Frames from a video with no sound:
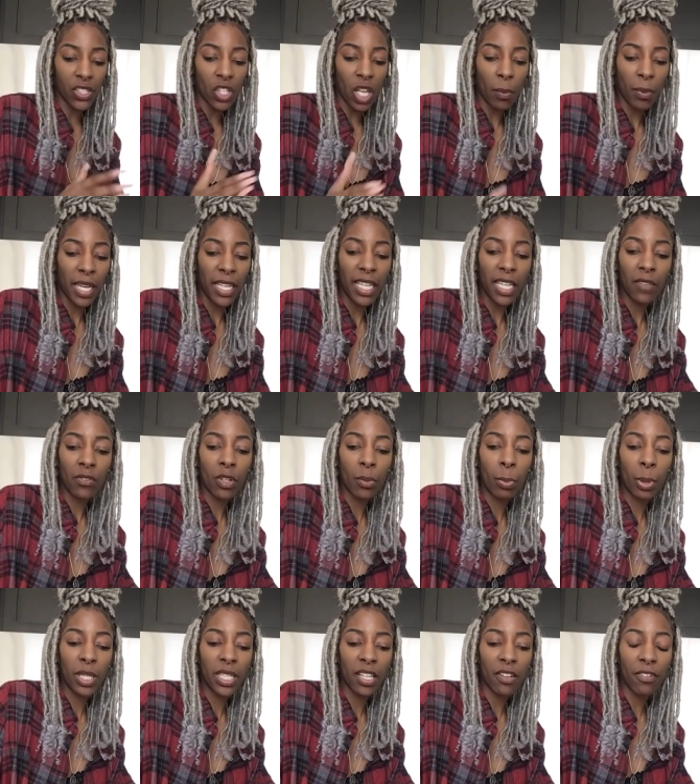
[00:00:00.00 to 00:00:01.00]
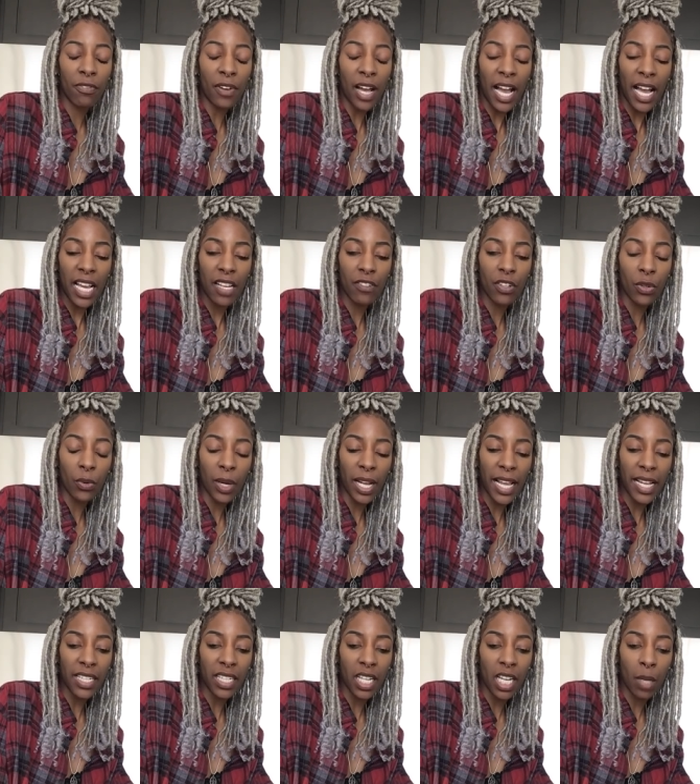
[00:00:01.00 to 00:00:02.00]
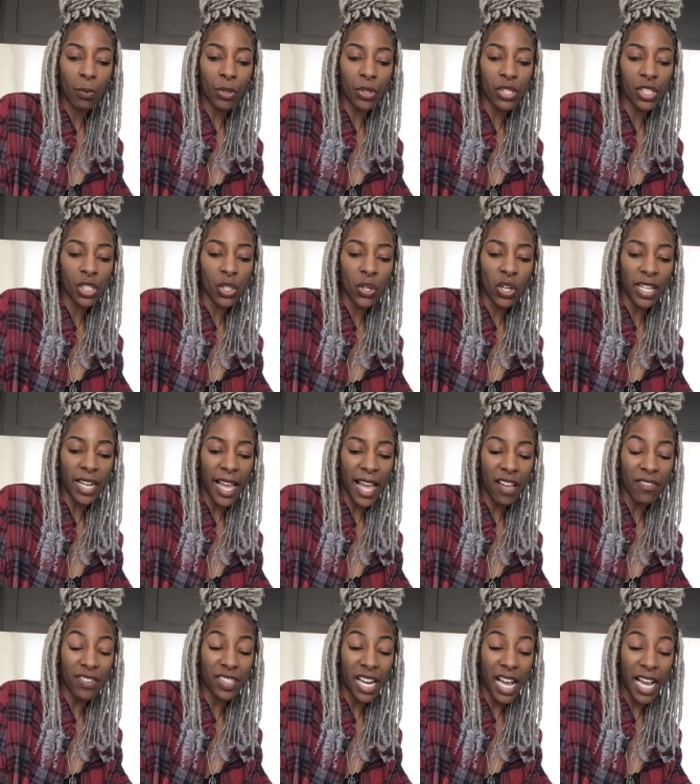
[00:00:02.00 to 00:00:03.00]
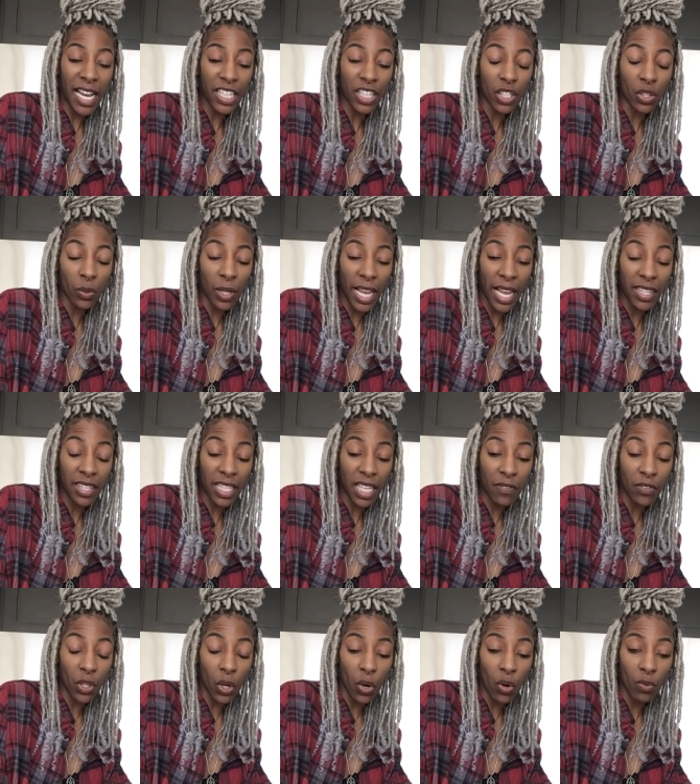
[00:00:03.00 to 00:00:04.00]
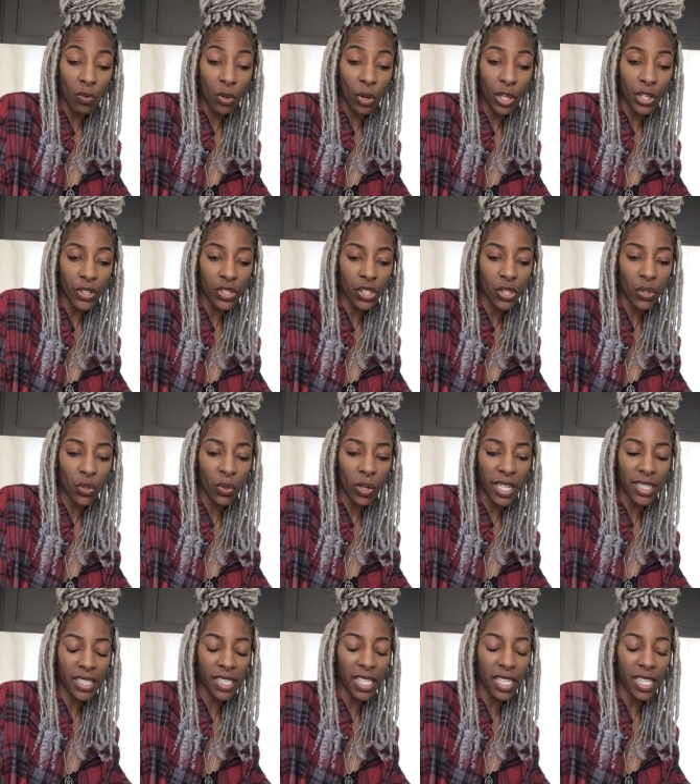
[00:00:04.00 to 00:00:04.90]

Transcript: so I'm getting if you're putting five grand up, you're still going to have nine grand left over, or you're still going